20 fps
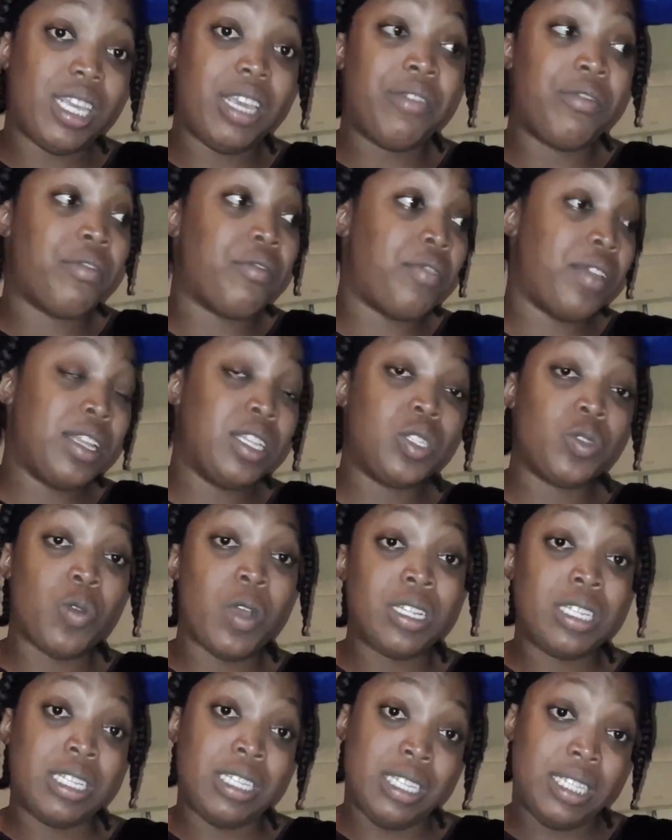If Vince
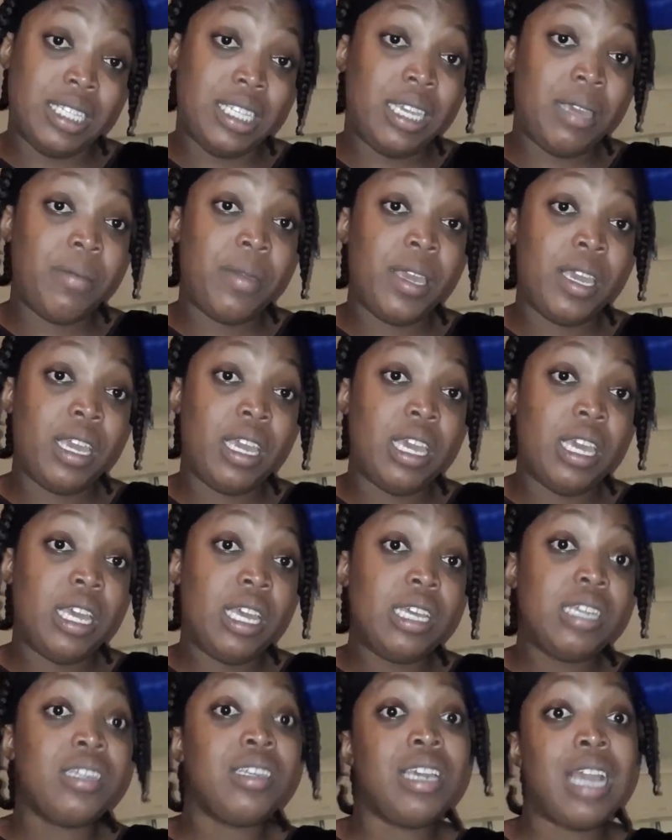wanted to see me,
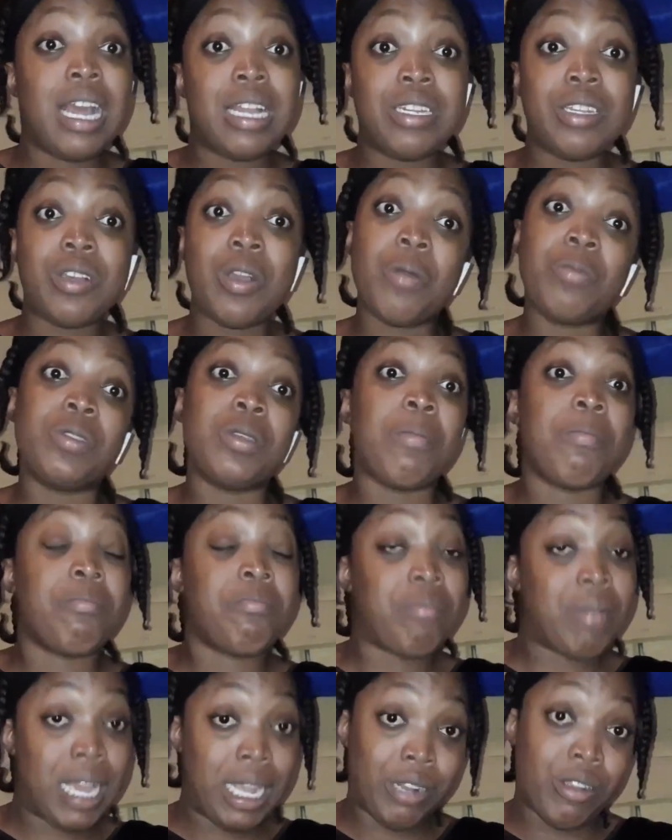he had to come to
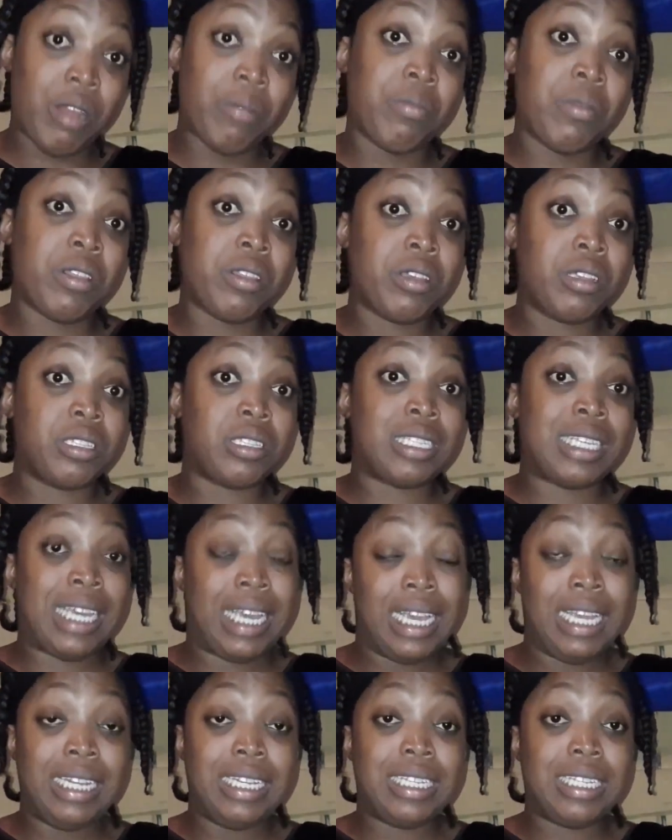my grandmother's
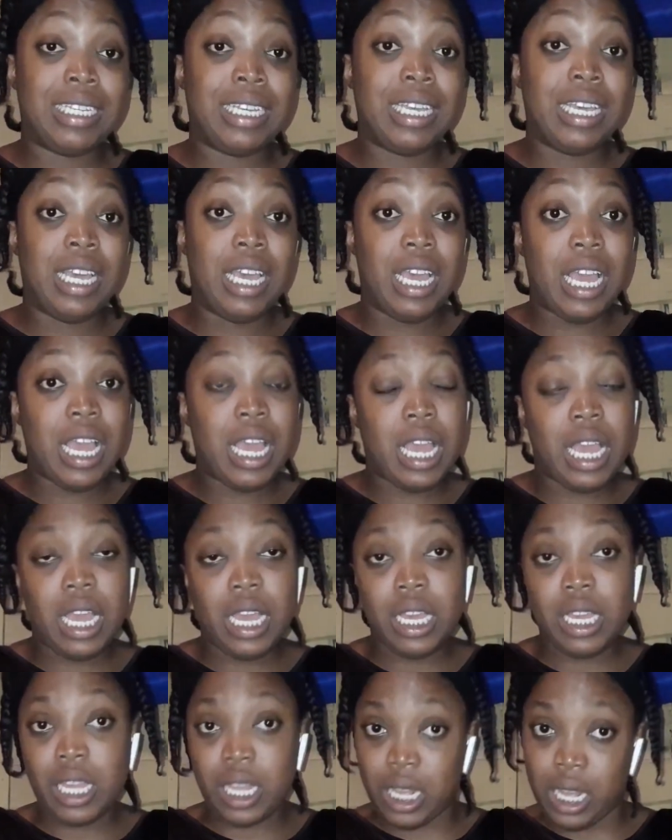gate,
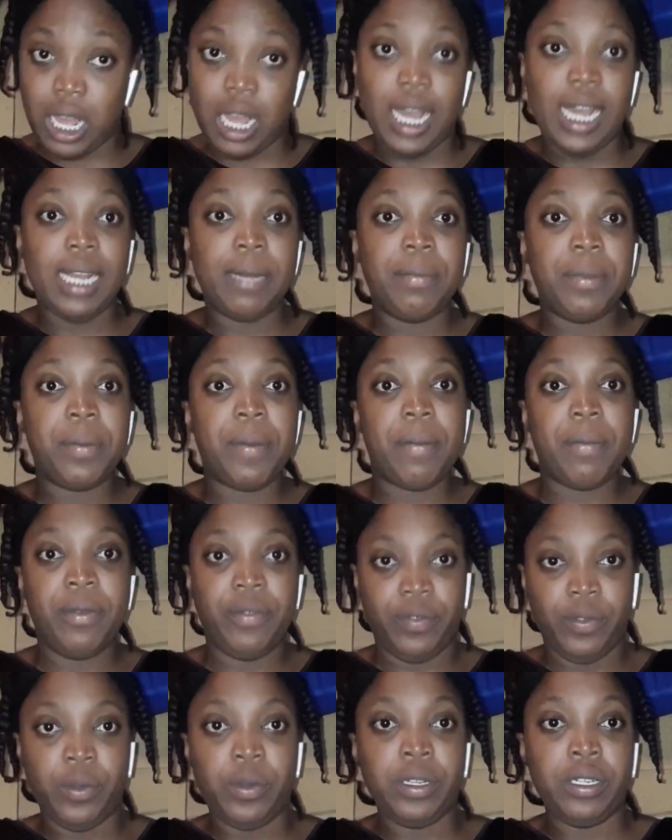call me up on
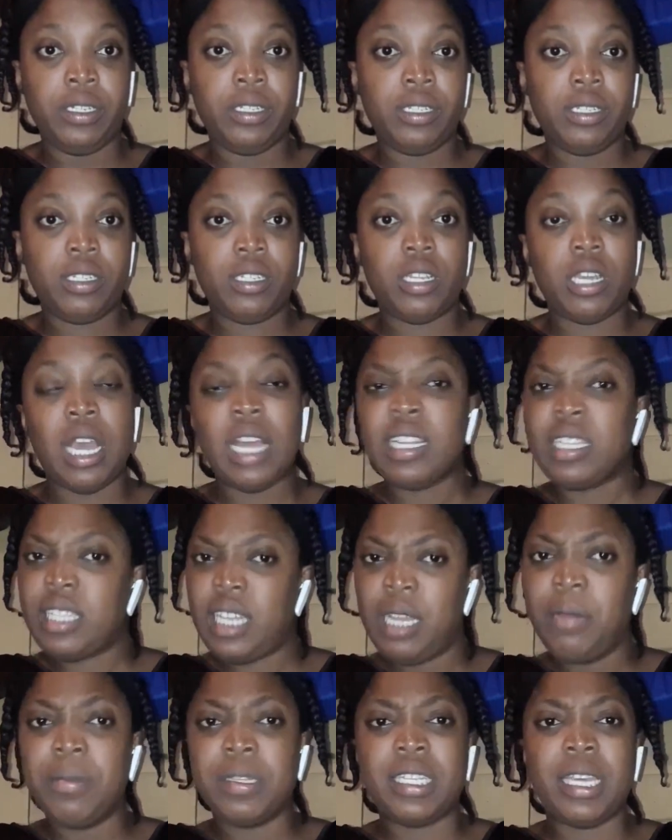my phone, and
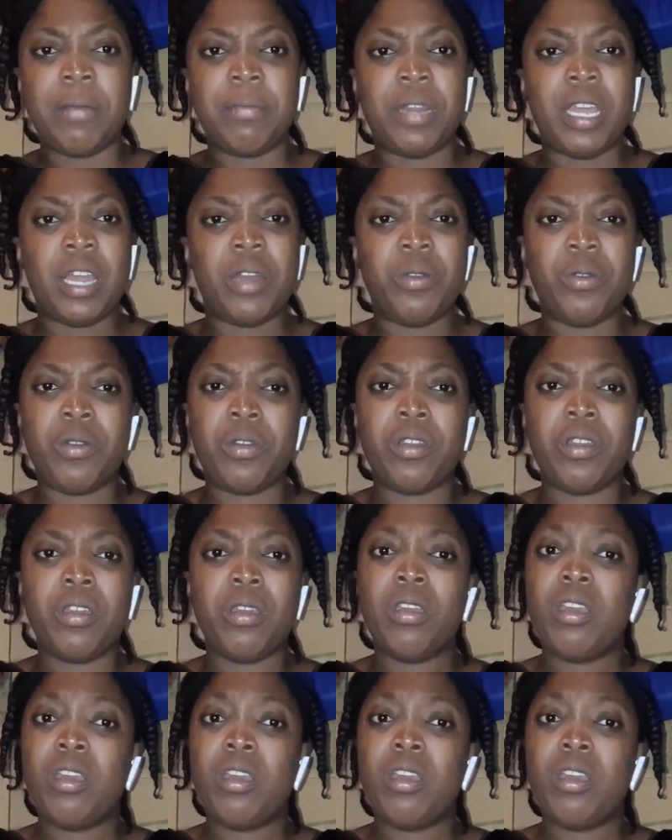tell me same day I do.